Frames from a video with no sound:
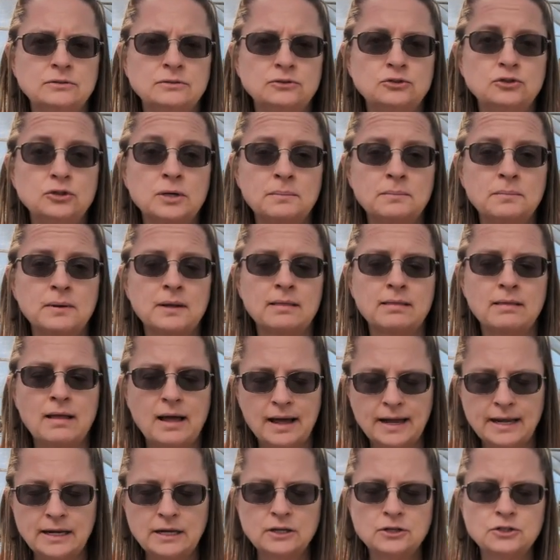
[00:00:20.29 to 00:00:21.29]
drip
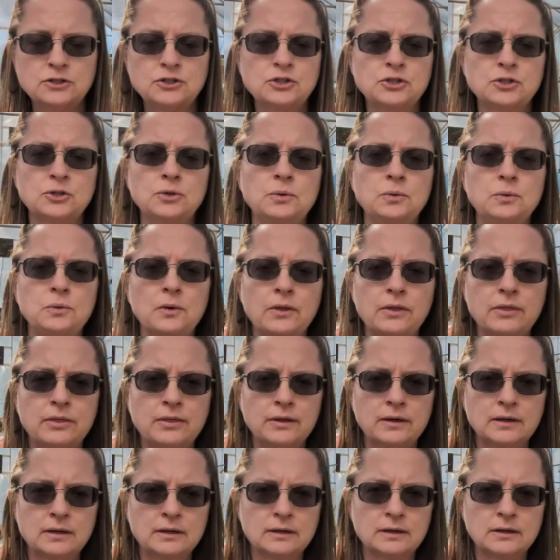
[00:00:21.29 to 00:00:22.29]
line to
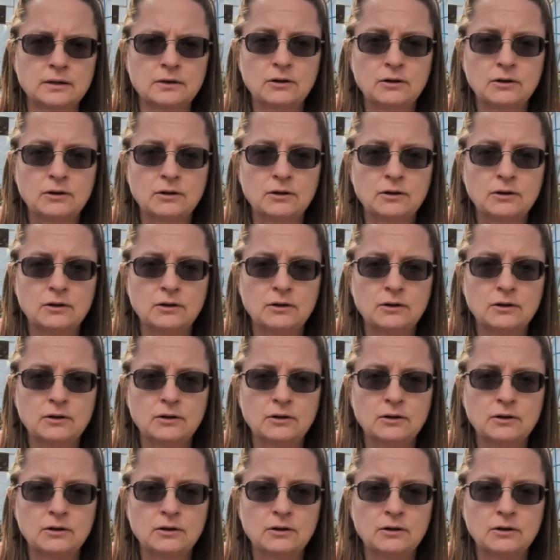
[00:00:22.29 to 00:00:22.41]
the